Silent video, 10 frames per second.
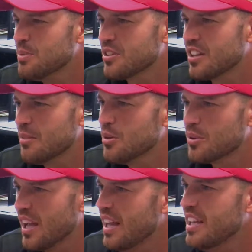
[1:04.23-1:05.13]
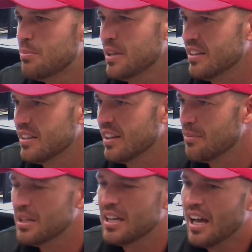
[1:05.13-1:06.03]
be able to come here with any opinion.
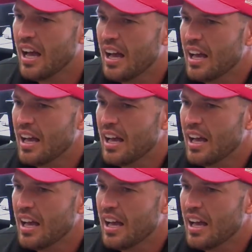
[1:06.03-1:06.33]
I mean,